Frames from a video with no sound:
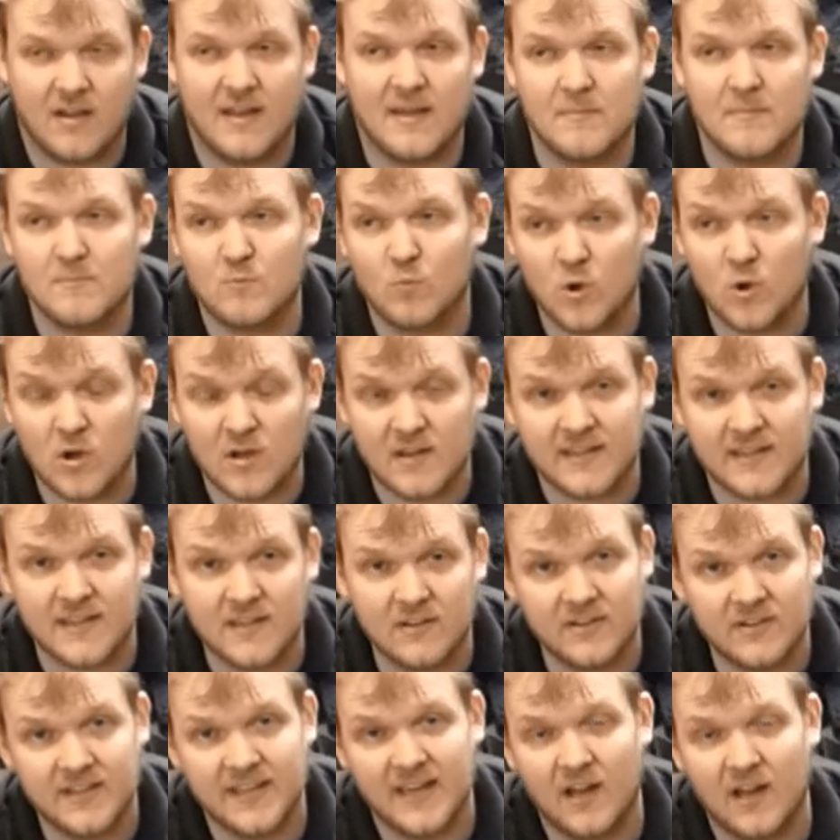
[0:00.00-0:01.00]
I am
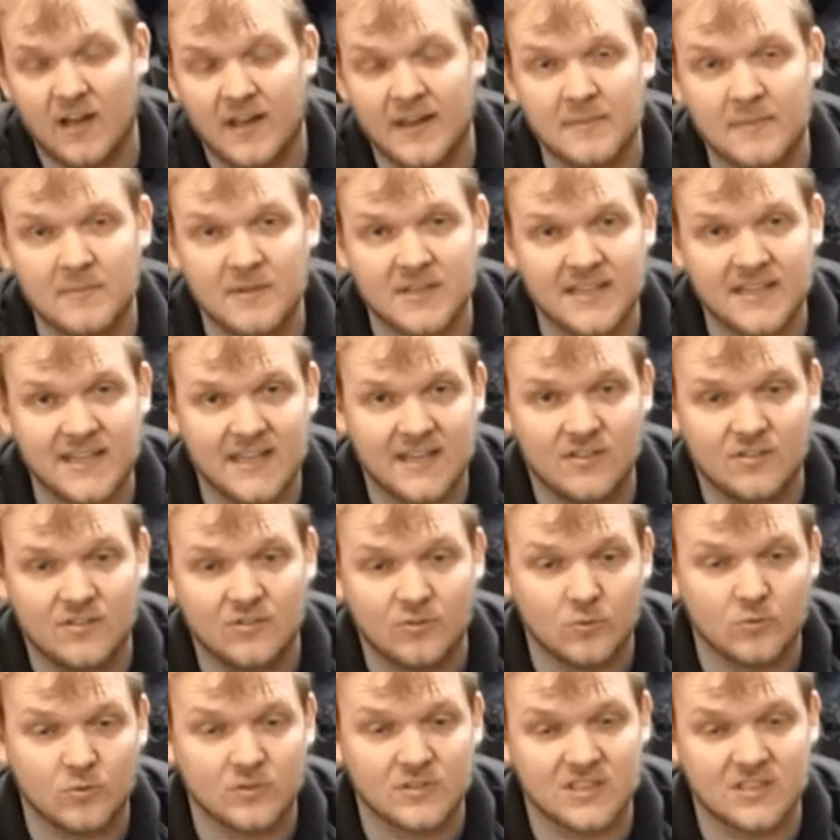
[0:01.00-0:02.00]
working on it, I am going to get it
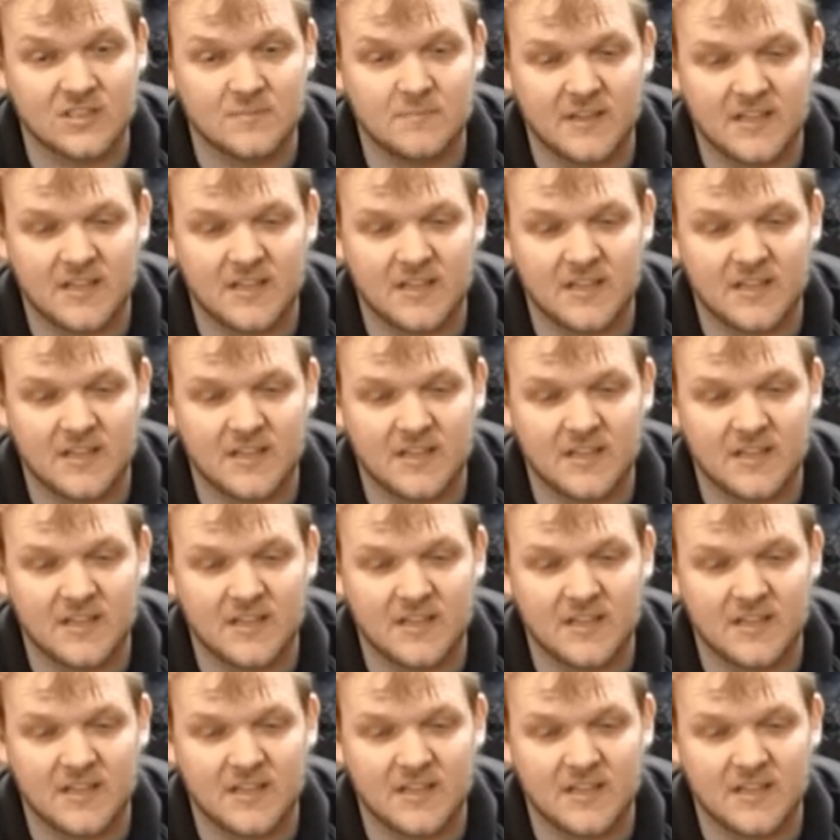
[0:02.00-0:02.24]
sorted,